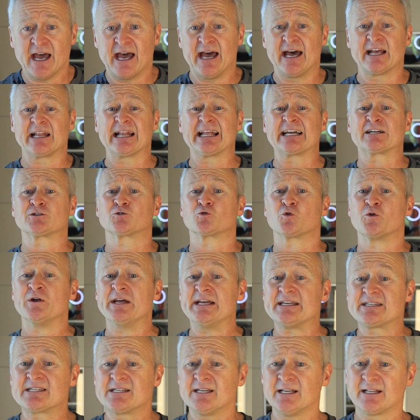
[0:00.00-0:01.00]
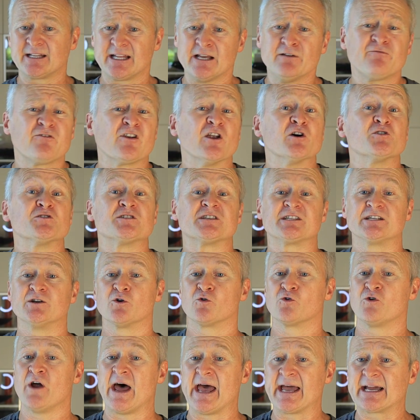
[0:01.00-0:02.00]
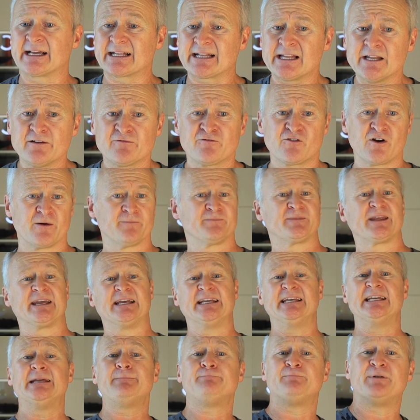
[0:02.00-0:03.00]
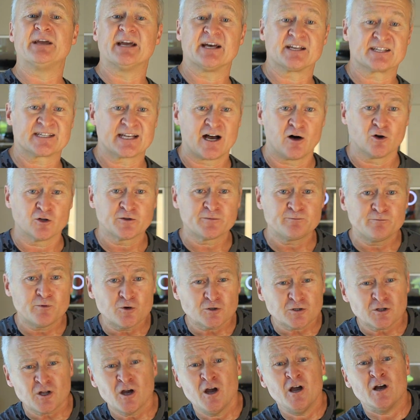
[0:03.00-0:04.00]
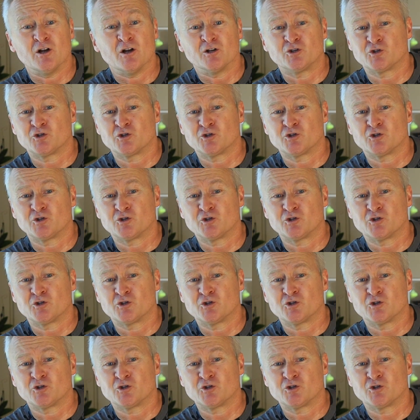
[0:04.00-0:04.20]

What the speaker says: electricity flows directly from the EPS output